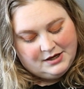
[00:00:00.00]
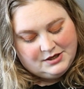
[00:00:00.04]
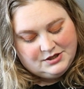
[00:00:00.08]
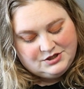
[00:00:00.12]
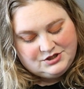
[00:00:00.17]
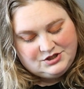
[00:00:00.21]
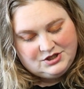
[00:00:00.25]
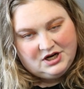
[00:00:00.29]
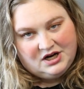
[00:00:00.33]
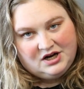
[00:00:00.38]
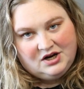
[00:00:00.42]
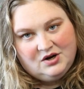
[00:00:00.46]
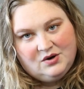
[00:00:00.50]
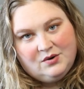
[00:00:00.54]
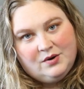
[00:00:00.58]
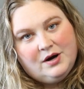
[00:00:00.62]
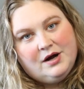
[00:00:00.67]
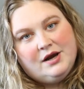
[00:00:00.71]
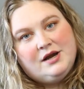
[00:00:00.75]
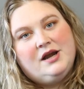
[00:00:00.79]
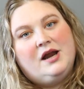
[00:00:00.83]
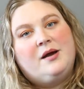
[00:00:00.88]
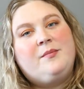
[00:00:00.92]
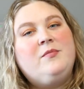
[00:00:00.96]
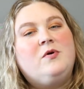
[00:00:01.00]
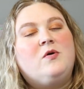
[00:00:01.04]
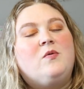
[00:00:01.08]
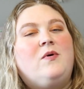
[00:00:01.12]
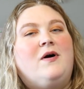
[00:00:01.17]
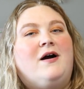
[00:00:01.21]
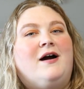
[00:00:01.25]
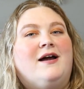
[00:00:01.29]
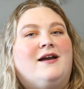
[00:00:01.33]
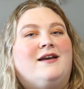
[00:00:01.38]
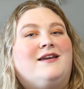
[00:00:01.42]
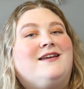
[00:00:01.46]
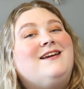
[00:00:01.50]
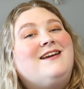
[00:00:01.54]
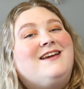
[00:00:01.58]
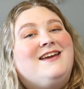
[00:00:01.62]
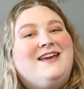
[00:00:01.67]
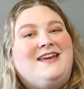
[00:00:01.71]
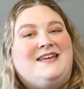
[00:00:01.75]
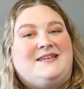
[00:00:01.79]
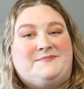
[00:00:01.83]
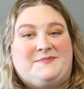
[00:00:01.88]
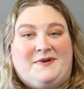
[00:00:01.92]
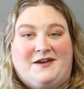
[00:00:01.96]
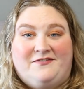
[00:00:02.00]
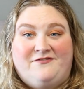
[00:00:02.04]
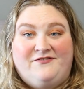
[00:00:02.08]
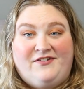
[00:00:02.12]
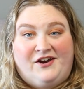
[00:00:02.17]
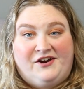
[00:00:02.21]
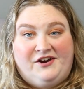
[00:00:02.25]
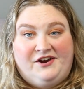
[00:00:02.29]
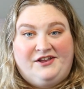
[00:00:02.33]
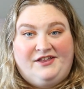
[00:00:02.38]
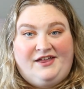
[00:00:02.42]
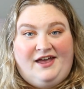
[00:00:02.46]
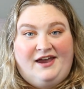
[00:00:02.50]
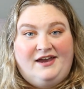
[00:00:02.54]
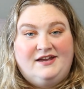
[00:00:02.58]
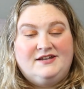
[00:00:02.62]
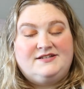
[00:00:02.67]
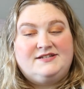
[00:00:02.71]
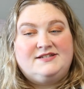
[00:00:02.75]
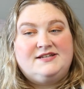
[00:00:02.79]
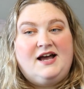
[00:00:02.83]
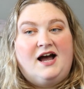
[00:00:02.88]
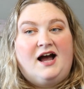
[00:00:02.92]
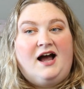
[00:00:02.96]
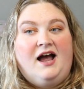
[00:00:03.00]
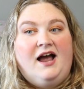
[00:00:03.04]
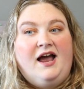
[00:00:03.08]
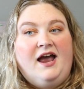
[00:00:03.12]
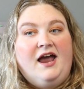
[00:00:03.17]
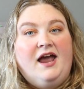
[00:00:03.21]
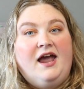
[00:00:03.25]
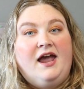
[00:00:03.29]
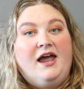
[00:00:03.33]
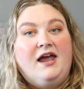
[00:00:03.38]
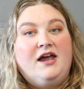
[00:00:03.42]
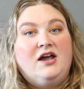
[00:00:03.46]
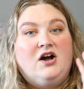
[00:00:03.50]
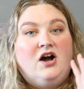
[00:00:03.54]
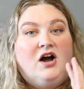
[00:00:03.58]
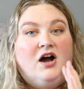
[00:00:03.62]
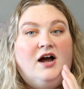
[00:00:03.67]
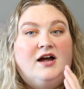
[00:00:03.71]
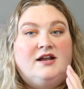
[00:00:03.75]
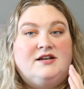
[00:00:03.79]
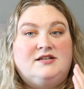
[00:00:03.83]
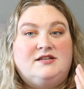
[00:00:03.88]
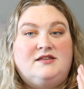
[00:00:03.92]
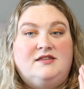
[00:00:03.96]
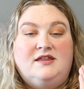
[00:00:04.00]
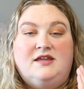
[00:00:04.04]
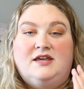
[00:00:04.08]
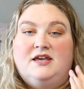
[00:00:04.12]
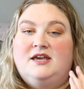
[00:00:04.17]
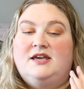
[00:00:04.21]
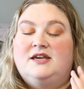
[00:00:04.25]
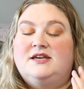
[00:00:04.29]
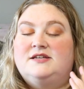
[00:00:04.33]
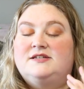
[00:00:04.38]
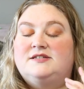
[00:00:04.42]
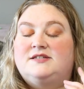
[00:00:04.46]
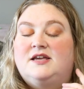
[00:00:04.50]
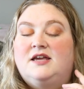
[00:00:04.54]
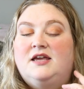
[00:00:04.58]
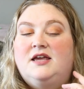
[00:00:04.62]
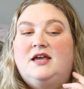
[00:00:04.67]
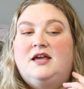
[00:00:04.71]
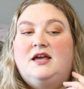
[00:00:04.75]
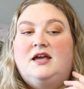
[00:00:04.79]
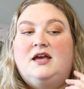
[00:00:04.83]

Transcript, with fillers: So, number one is my fairy lights. I got these